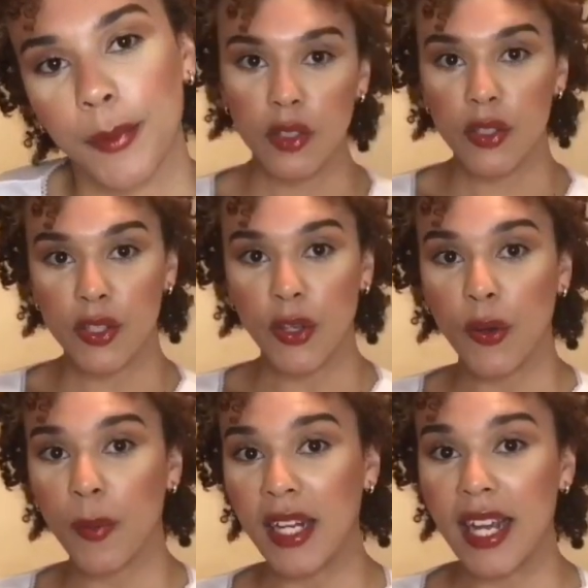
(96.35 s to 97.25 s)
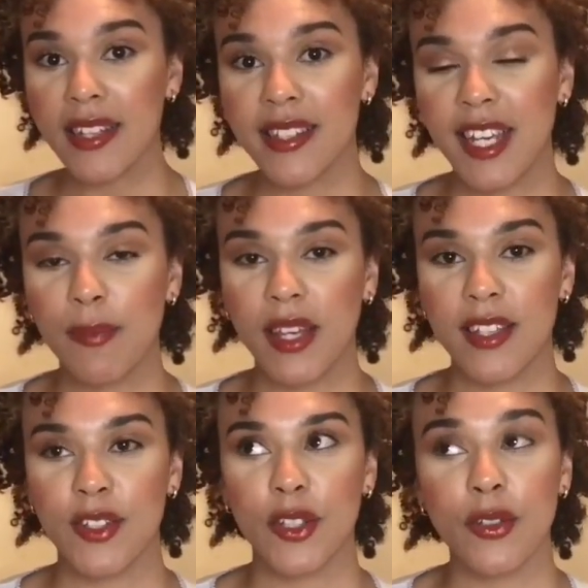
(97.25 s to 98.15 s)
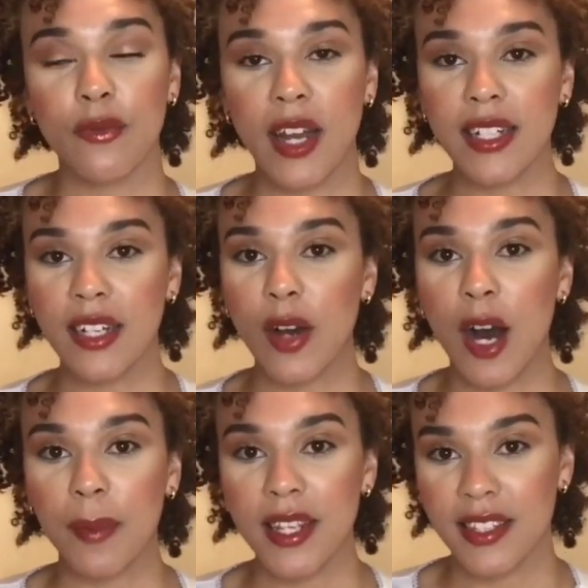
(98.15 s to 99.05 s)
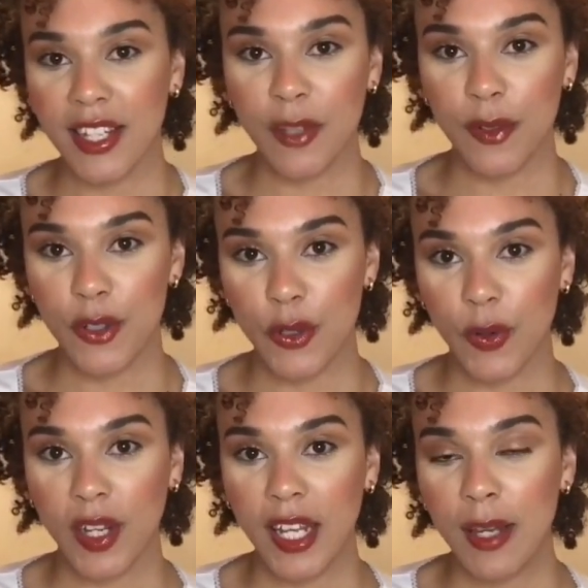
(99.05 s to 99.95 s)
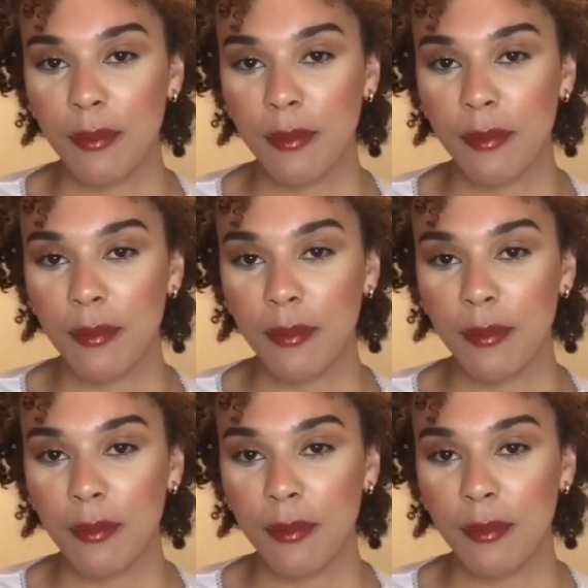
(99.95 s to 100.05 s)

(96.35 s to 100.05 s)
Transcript: So my next tip is to find out hobbies that you enjoy.